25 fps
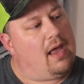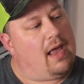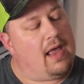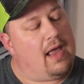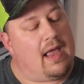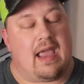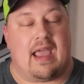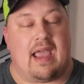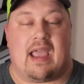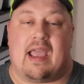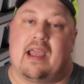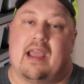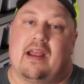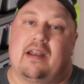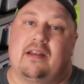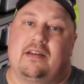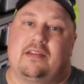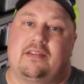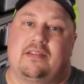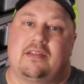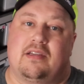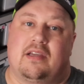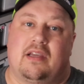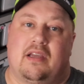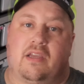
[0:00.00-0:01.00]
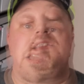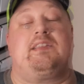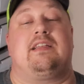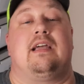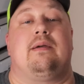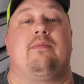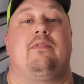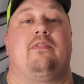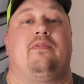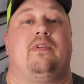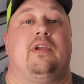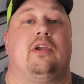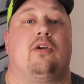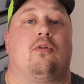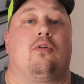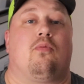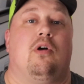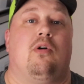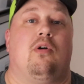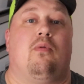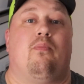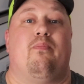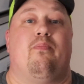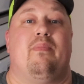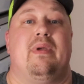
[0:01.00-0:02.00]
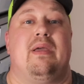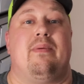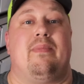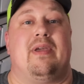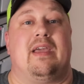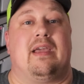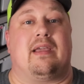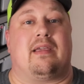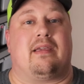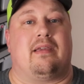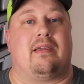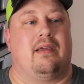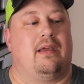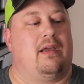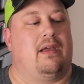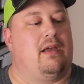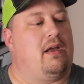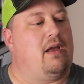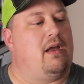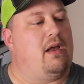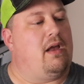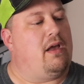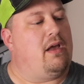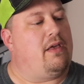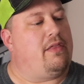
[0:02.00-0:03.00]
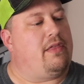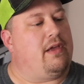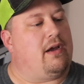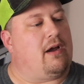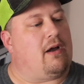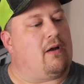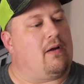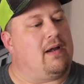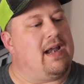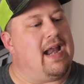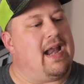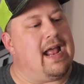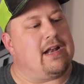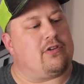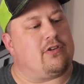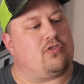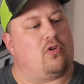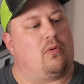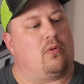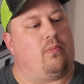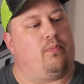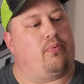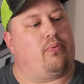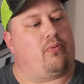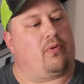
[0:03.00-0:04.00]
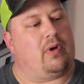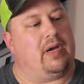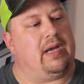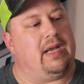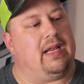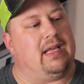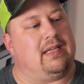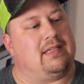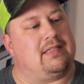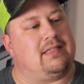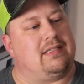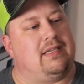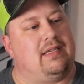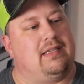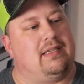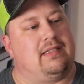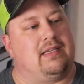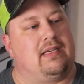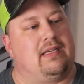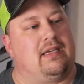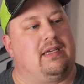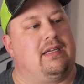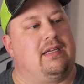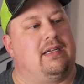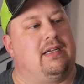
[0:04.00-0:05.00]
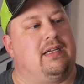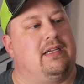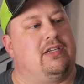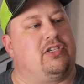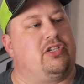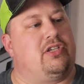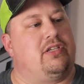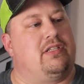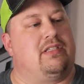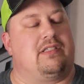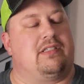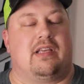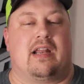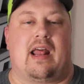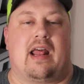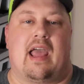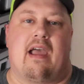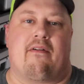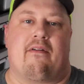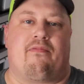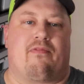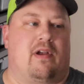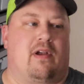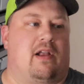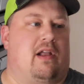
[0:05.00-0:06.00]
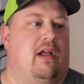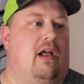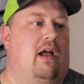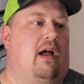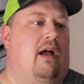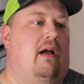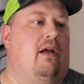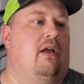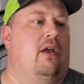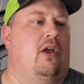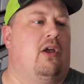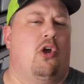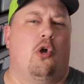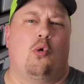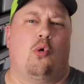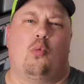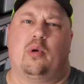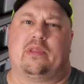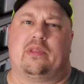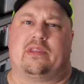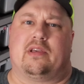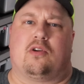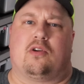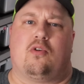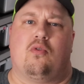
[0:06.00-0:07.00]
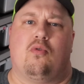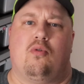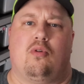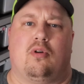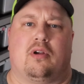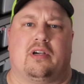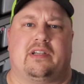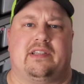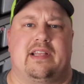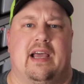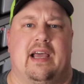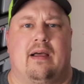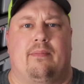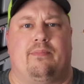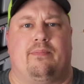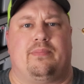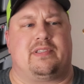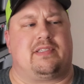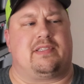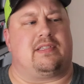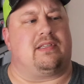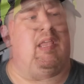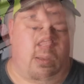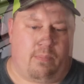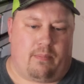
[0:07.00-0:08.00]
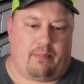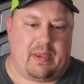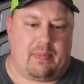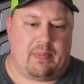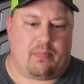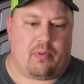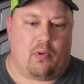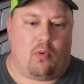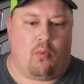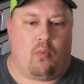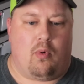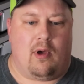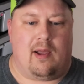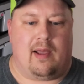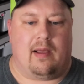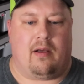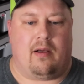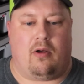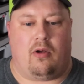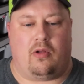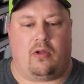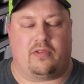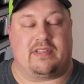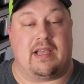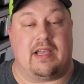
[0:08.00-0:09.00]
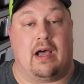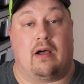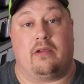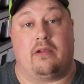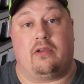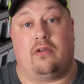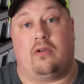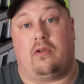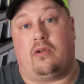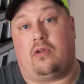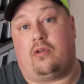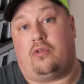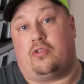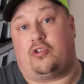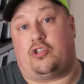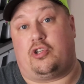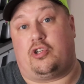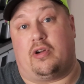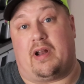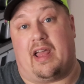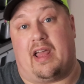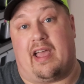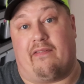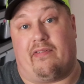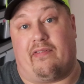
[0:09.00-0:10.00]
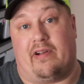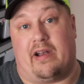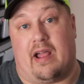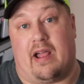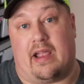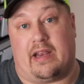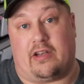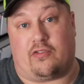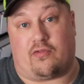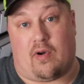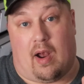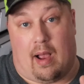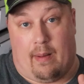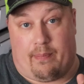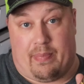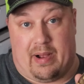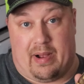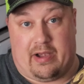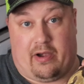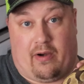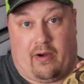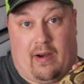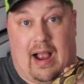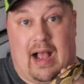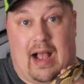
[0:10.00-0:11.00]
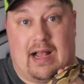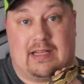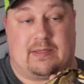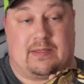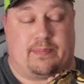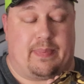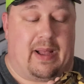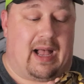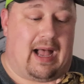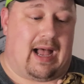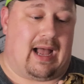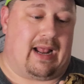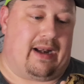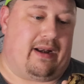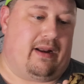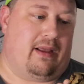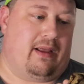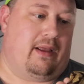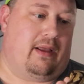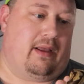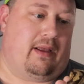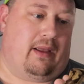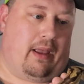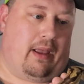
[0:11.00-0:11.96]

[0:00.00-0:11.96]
And this time of year will mimic their natural breeding season conditions in Africa with the cooler temps. Some people will tell you you should have a night drop on your hotspot.